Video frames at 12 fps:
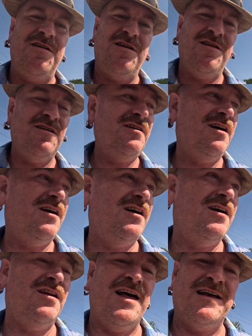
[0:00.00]
here.
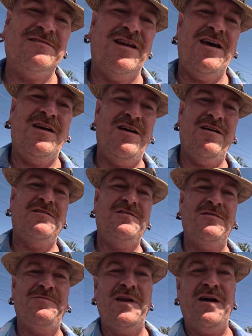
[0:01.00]
Last leg here
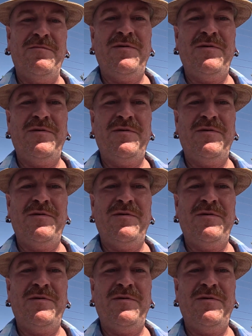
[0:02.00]
to Phnom